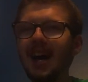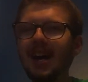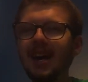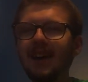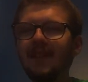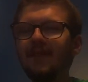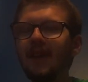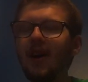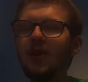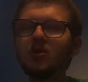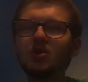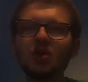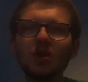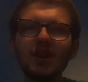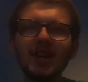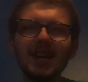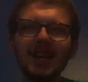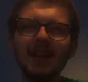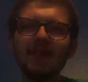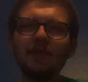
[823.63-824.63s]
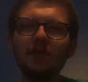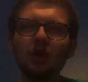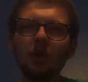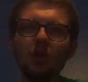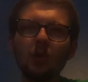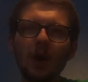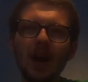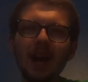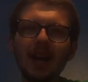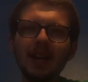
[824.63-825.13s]
if I was going to give it a
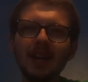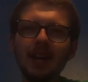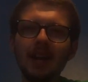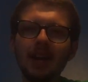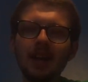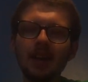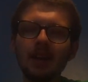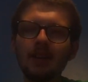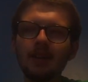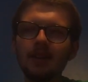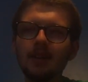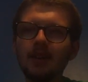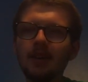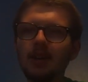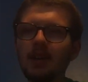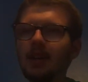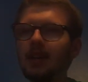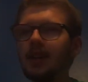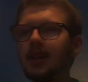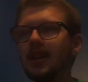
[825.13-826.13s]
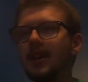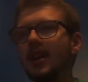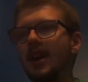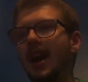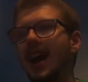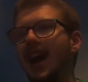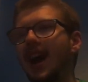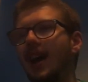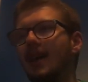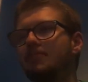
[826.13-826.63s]
rating,
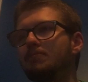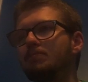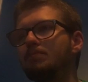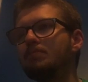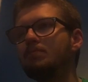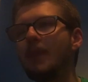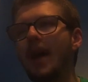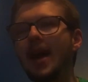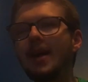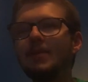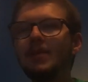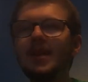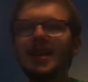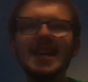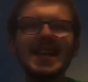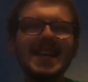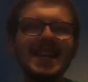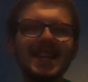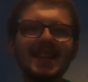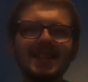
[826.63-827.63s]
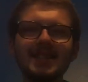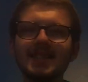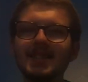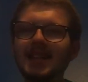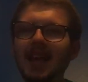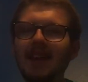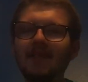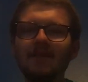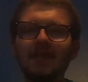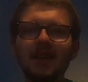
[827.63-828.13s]
maybe
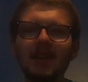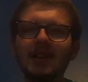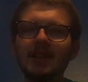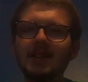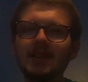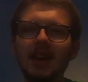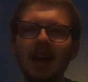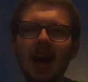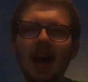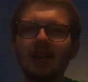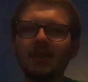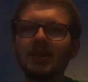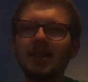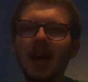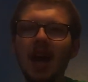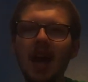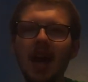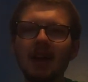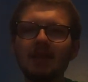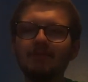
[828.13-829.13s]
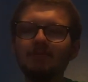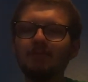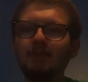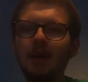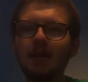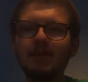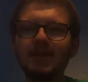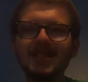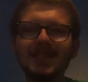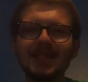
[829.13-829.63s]
7 out of 10,
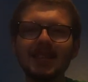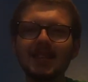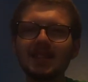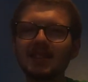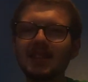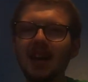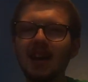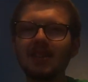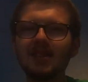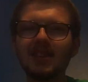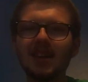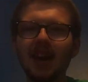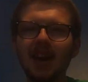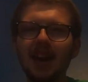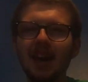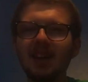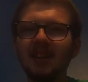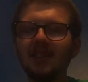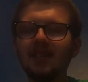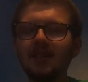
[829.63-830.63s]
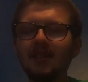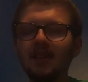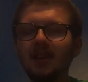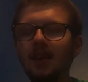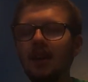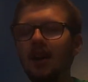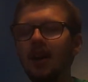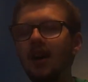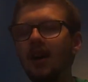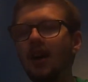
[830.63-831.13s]
maybe 6 out of 10,
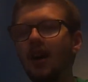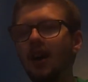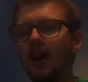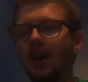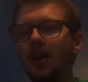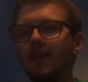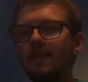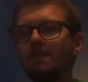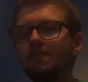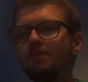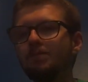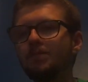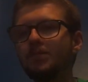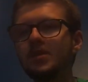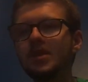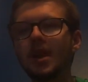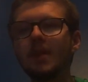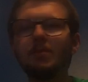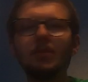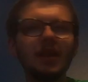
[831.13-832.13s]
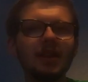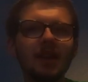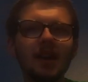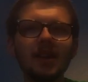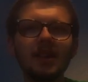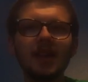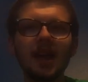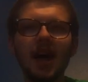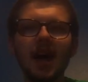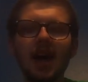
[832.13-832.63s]
something
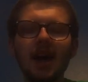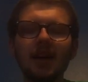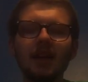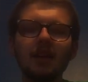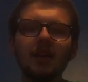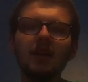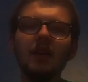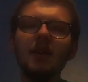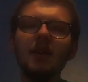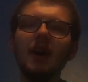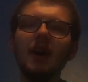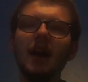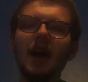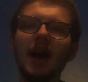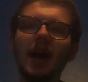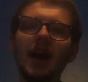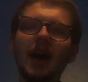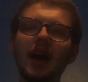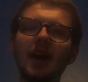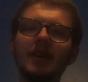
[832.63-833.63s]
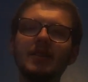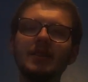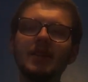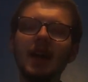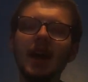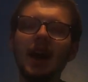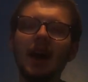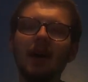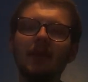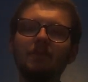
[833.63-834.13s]
like that. And
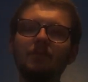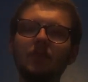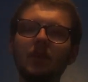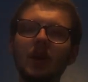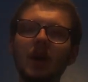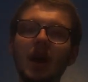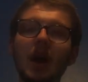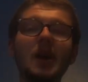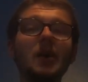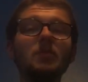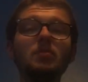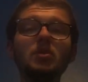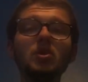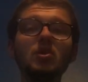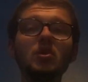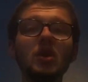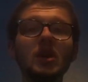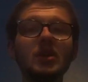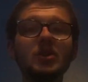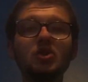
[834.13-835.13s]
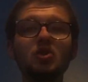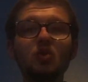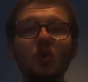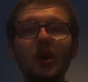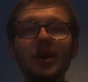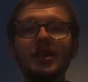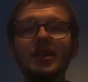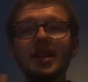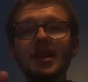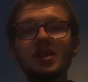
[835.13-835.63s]
yeah, I hope you
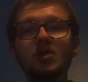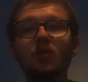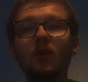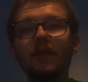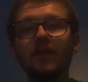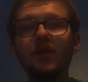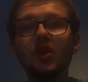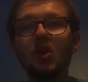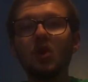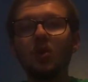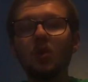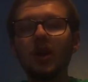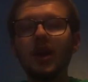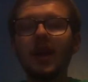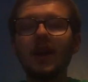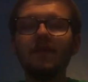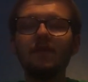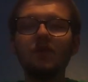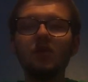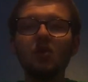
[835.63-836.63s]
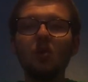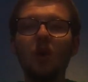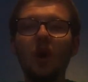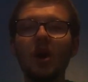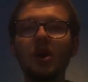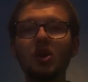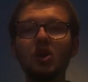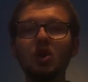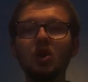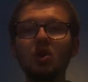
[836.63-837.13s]
enjoyed this review. If you
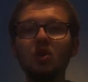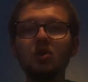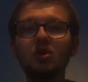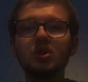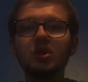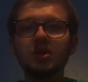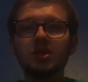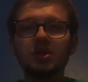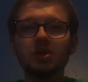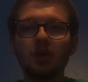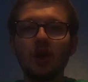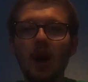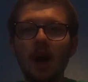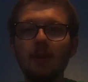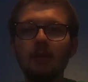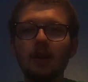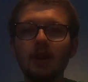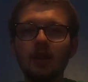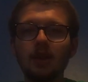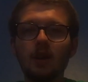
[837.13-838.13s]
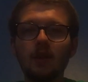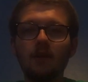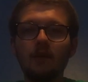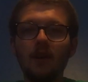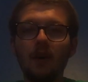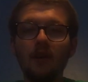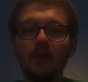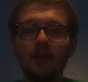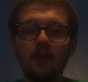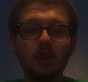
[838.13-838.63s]
are new, subscribe and hit
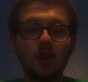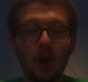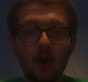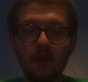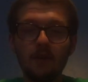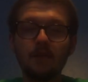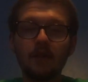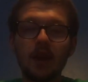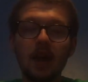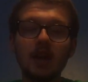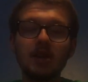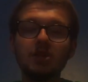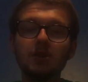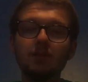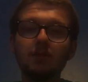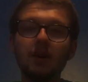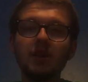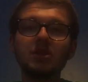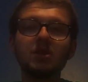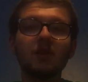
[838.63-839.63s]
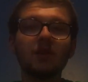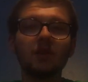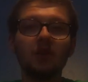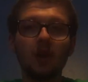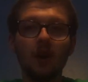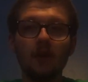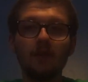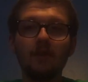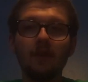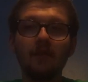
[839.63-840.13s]
the notification button so you're
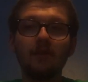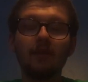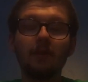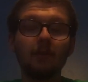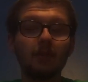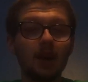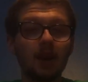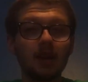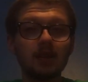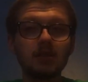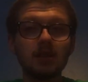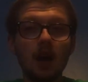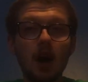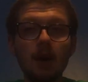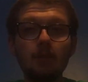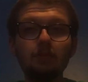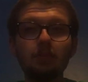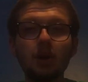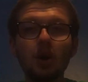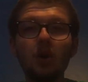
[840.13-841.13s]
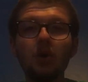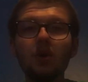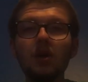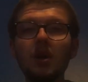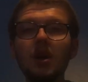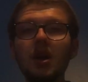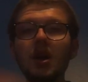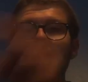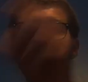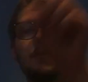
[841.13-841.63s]
notified from the next upload.
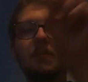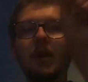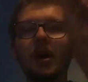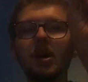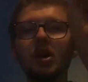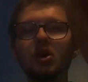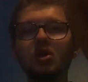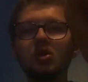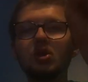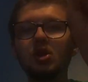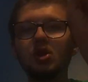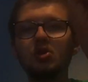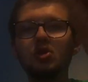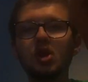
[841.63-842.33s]
My YouTube